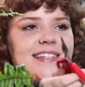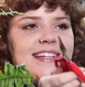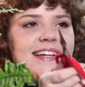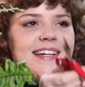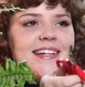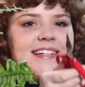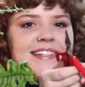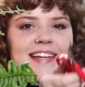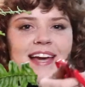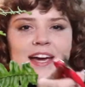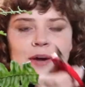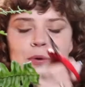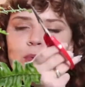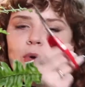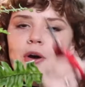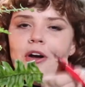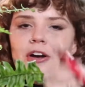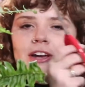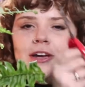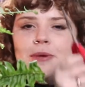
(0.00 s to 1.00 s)
is a
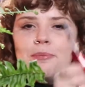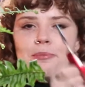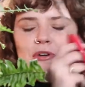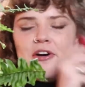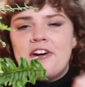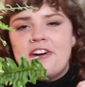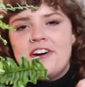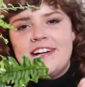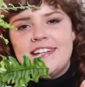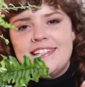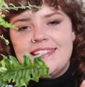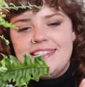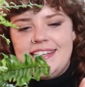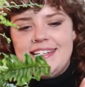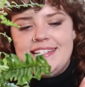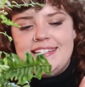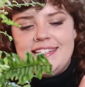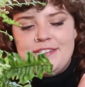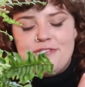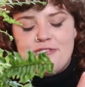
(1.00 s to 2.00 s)
work in progress
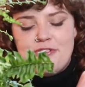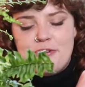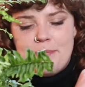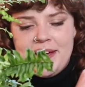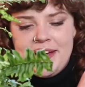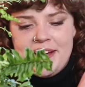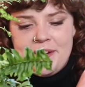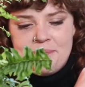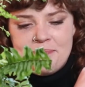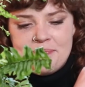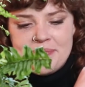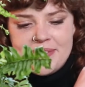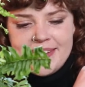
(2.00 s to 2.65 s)
lesson for me.